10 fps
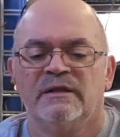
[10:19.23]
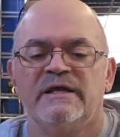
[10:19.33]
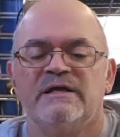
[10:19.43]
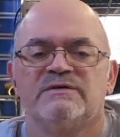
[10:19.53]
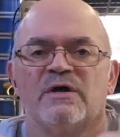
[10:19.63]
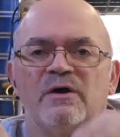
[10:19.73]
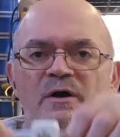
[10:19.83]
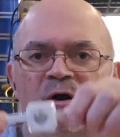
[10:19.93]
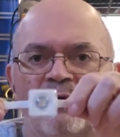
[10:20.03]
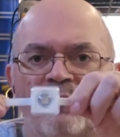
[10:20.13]
These
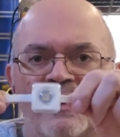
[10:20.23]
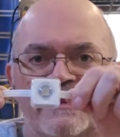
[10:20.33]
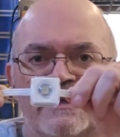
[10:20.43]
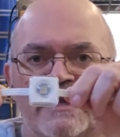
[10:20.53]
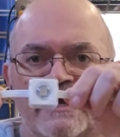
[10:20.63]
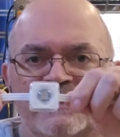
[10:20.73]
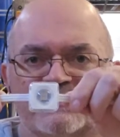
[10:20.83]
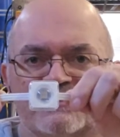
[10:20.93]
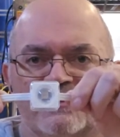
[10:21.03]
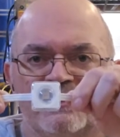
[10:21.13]
are what the
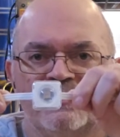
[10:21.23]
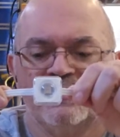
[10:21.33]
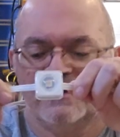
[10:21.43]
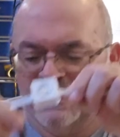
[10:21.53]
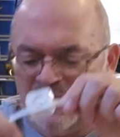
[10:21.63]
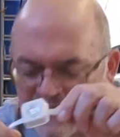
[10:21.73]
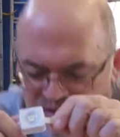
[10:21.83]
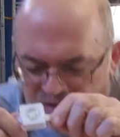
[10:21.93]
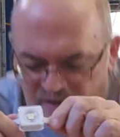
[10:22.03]
lights look like,